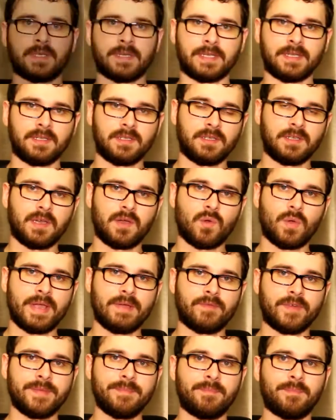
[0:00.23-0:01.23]
Hello
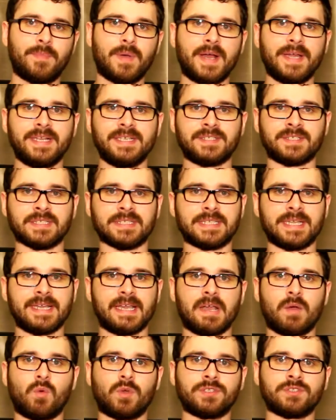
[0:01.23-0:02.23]
everybody,
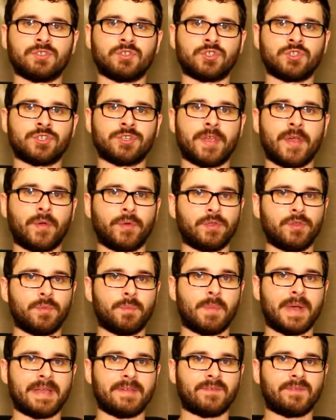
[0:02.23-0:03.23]
today I want to show you
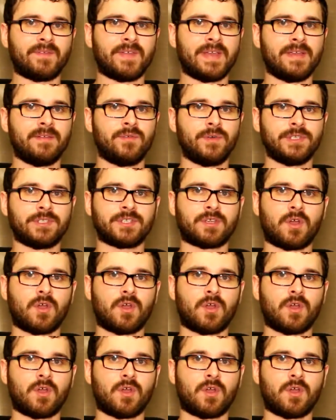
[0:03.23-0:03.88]
my favorite